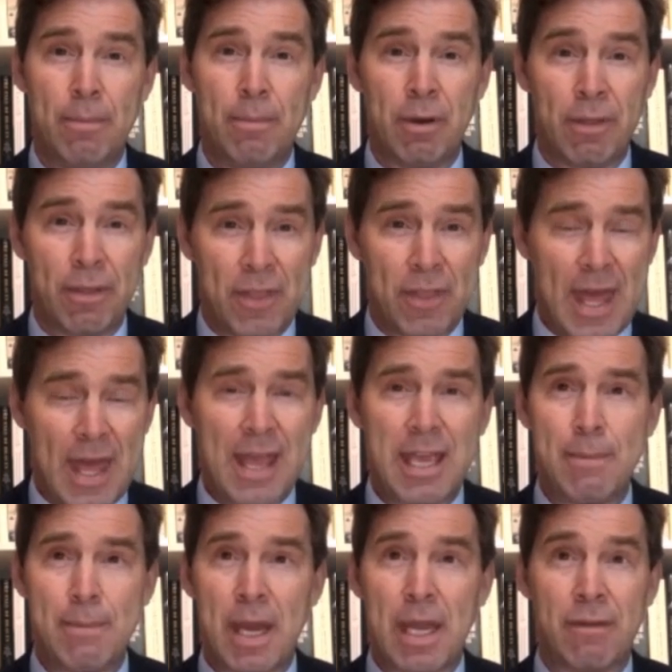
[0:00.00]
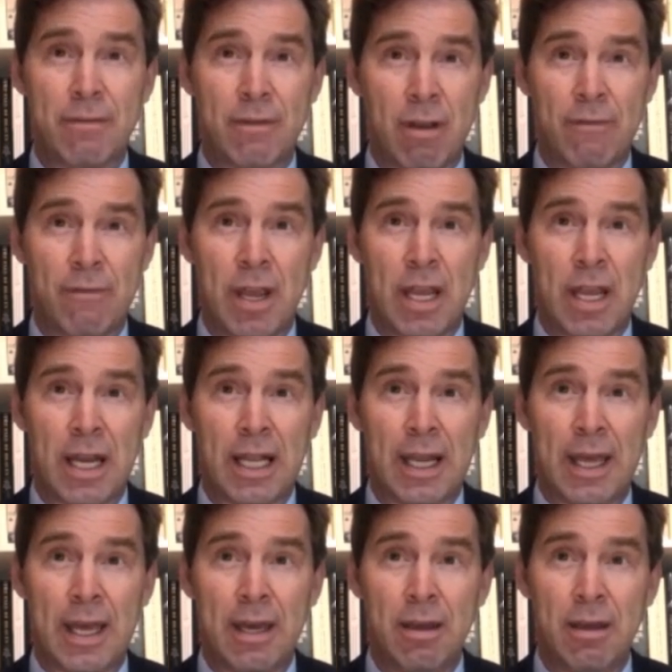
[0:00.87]
But there he made it very, very
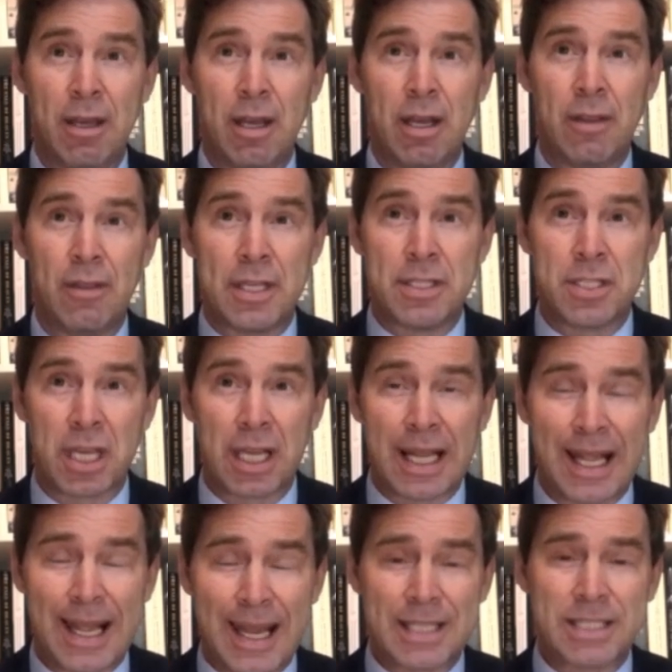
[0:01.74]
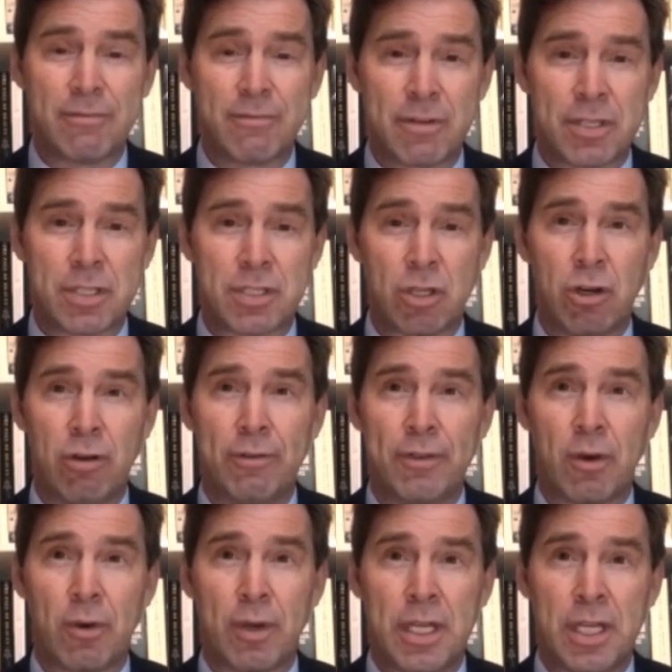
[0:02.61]
clear. There's a collective
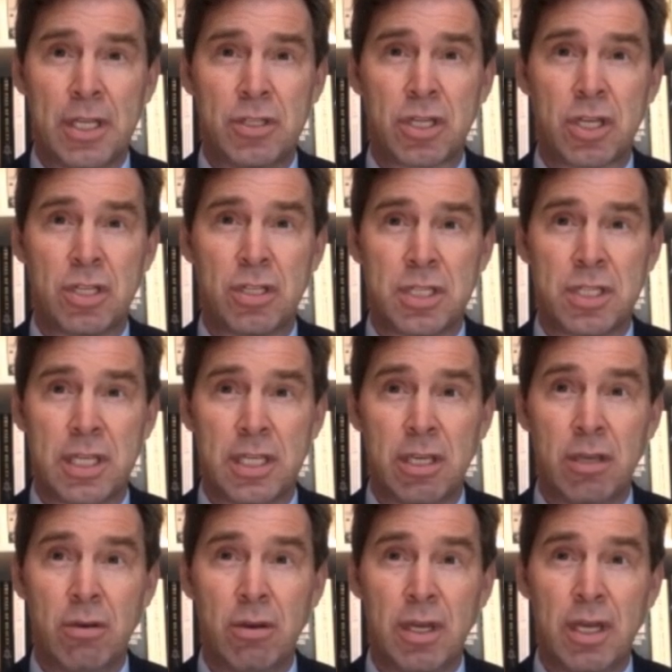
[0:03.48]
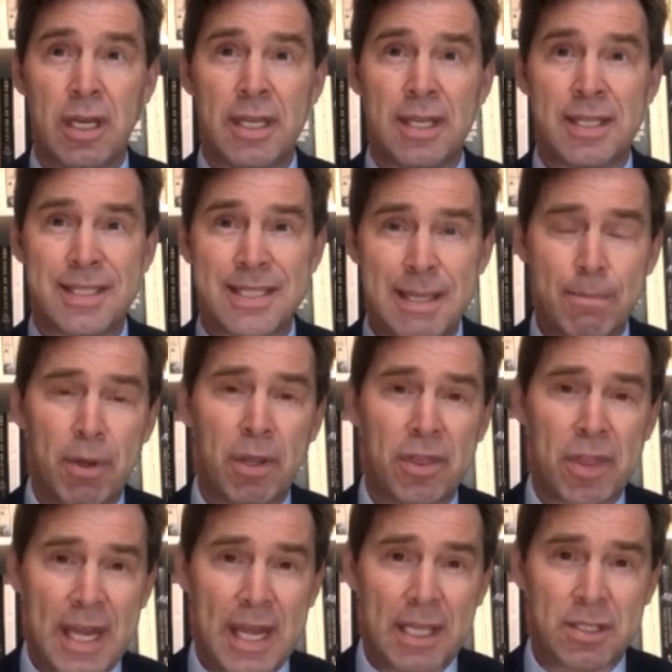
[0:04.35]
resolve that we need to continue. He's
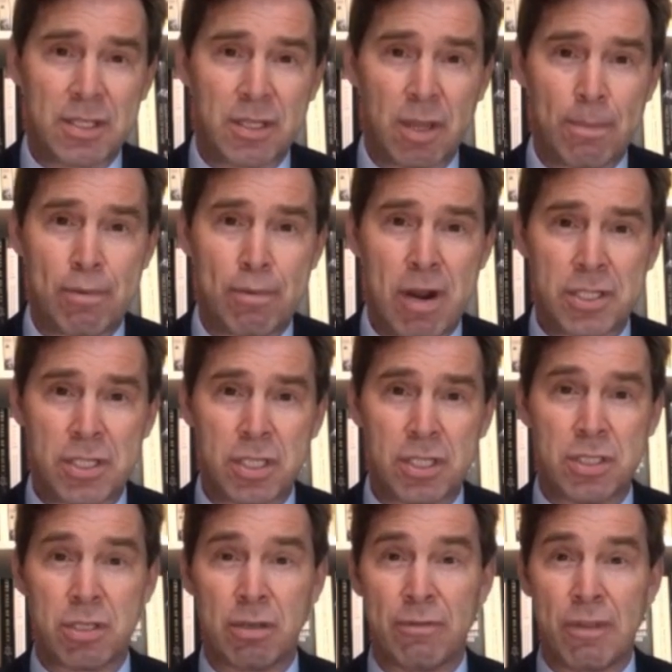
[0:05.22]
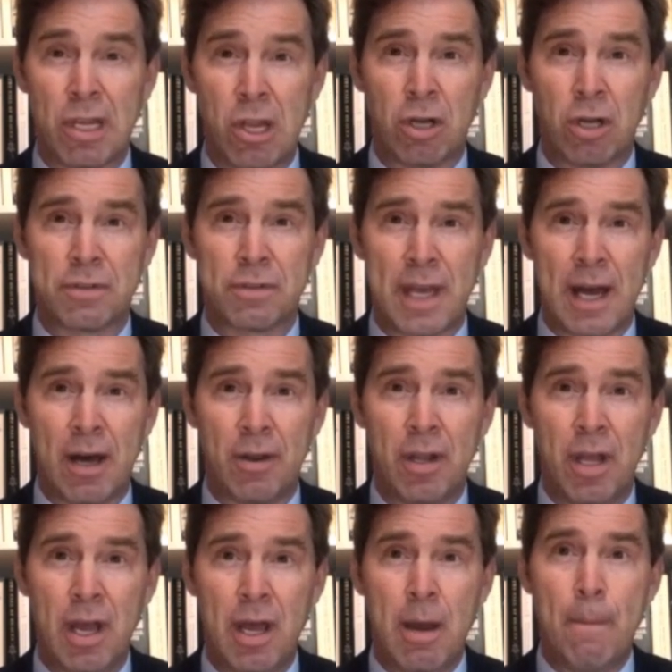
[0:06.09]
sympathetic to the pressures of the
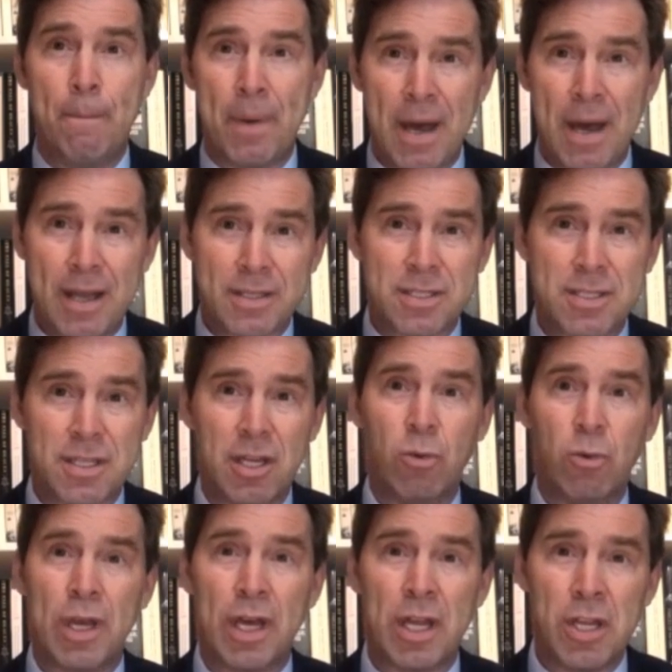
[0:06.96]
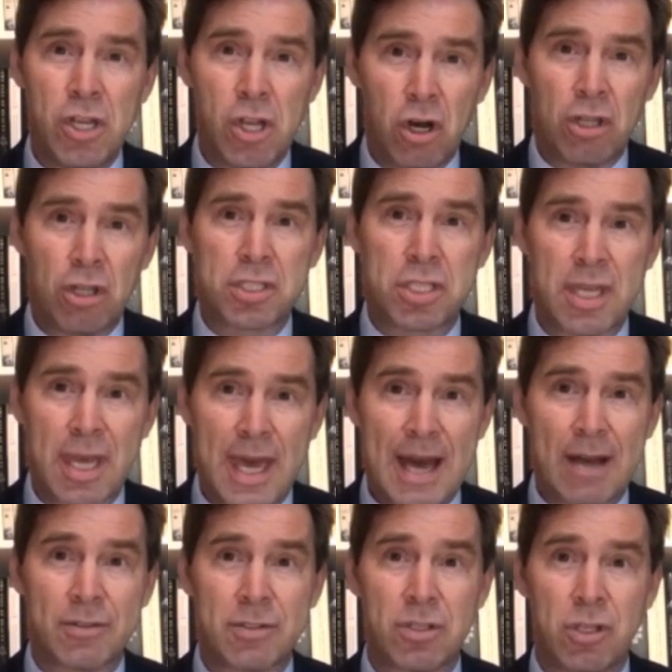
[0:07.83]
lockdown, but we are not
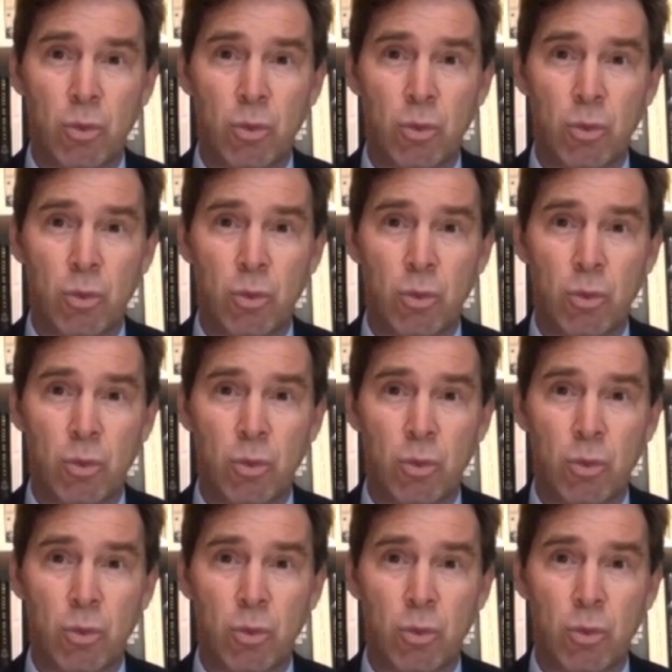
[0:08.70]
out